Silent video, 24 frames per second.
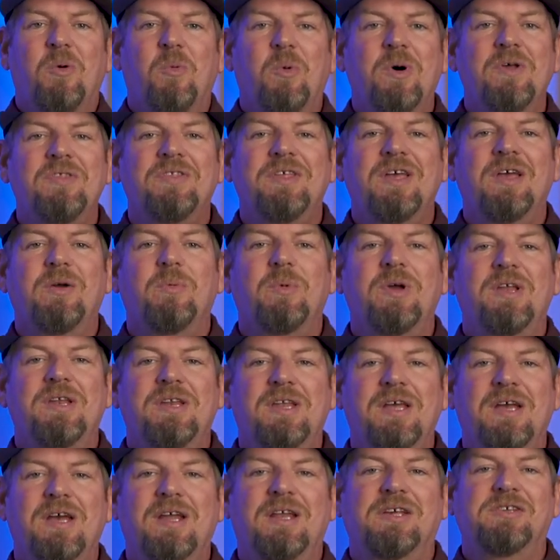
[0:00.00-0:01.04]
One thing we
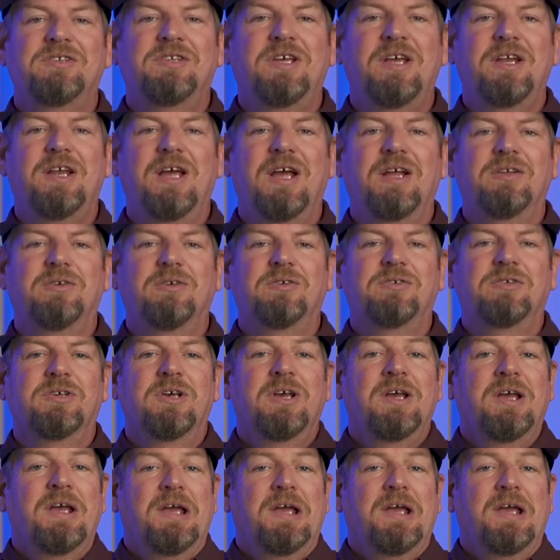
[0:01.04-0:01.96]
did as teenagers,